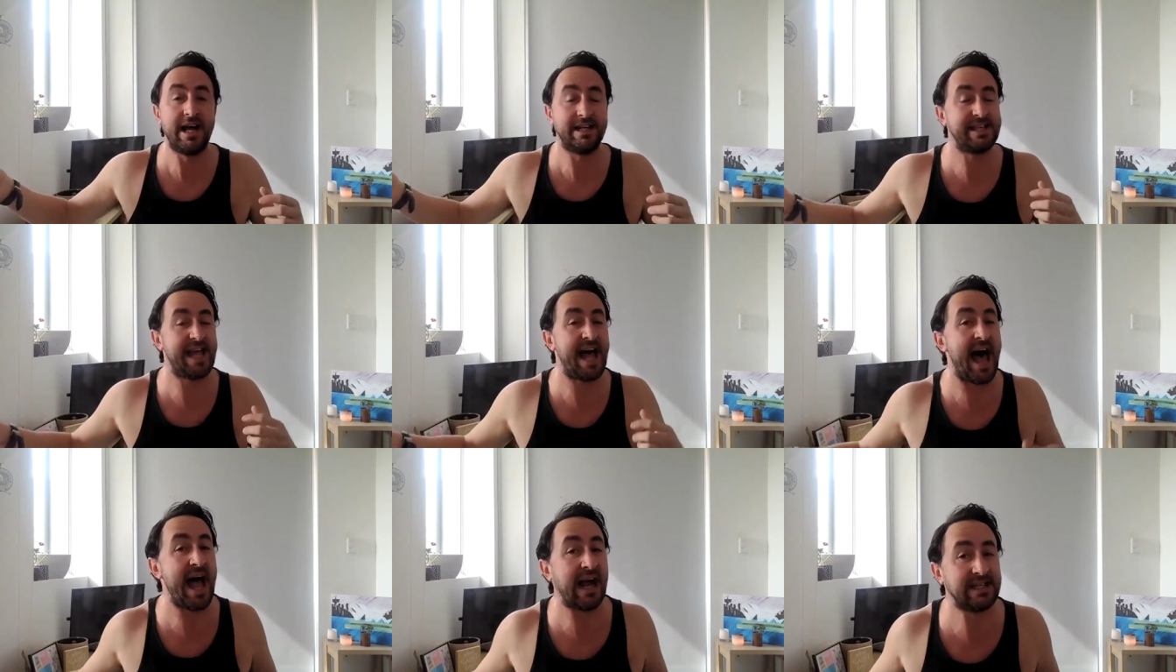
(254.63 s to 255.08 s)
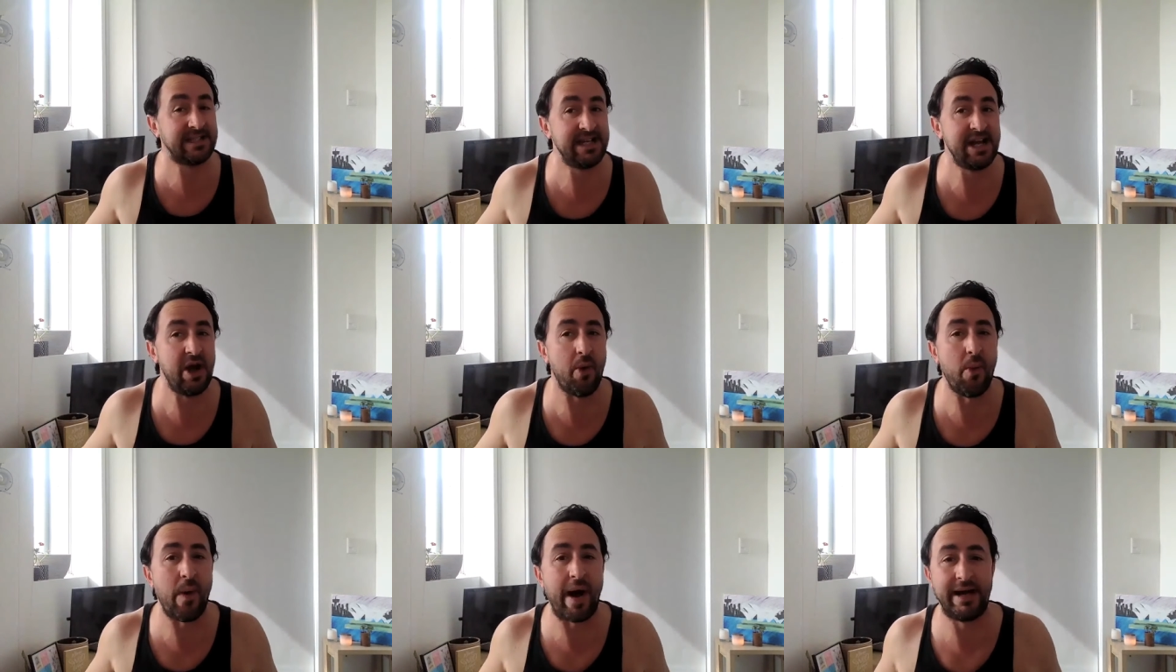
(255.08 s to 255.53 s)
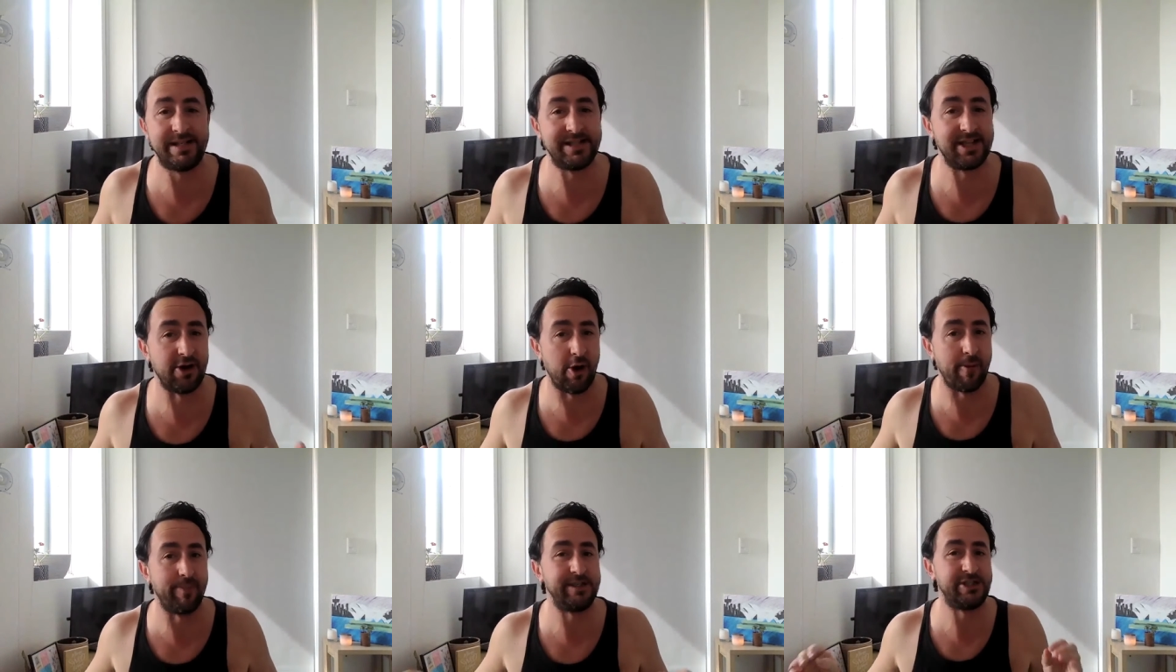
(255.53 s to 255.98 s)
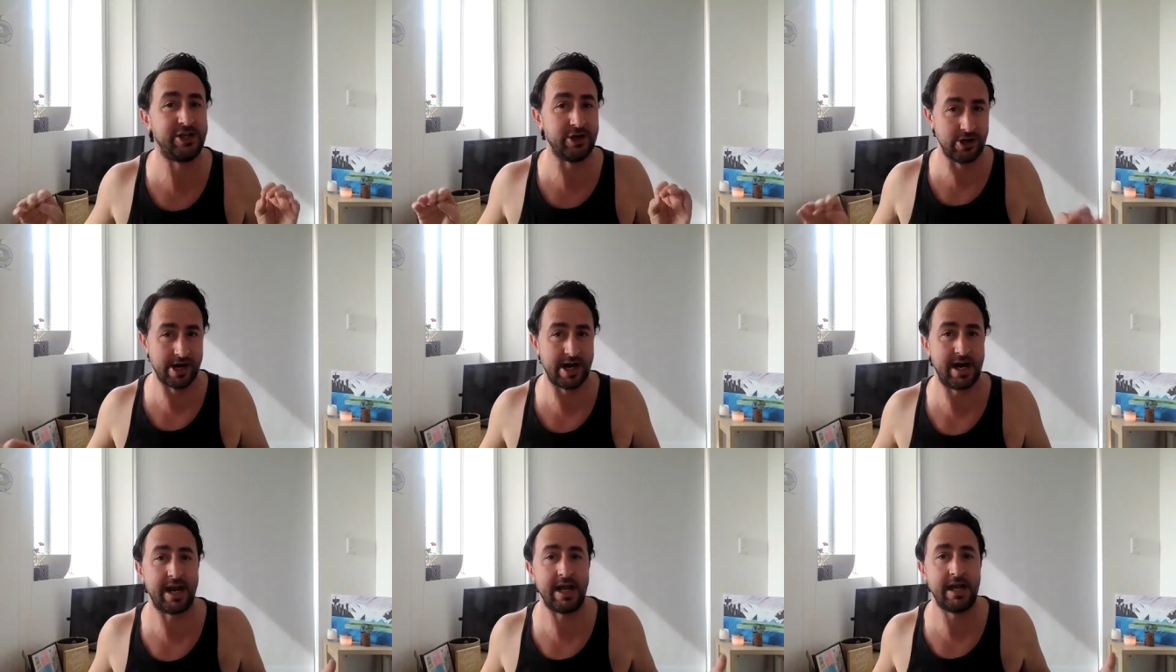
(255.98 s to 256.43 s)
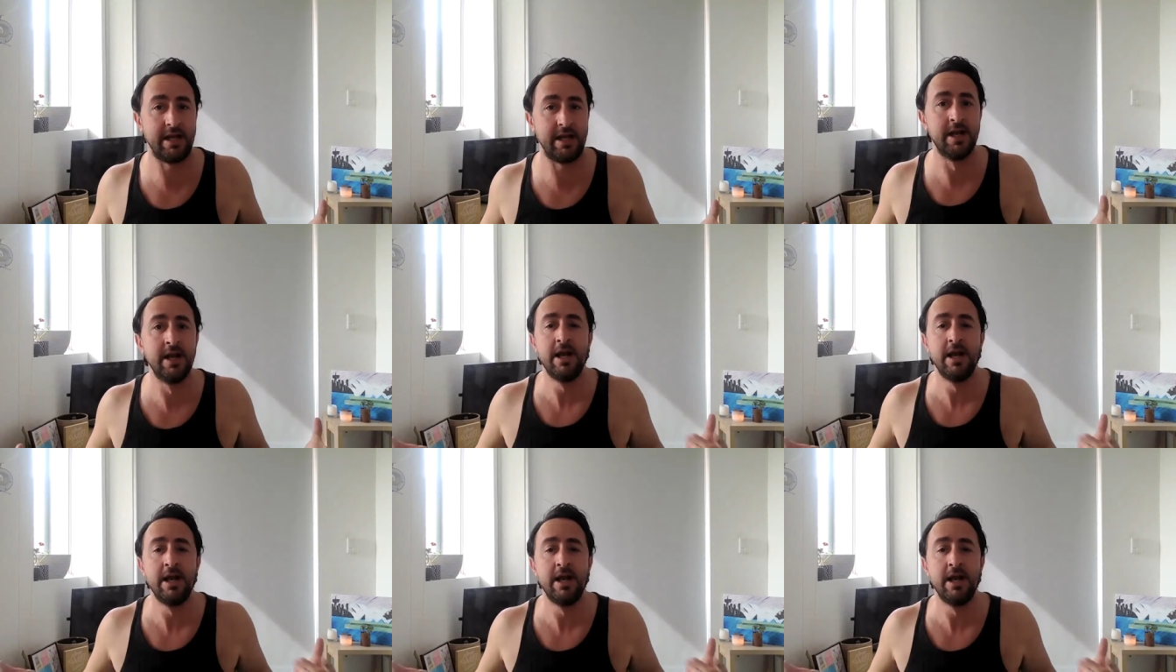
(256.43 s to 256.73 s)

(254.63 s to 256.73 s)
It's actually a wasted opportunity.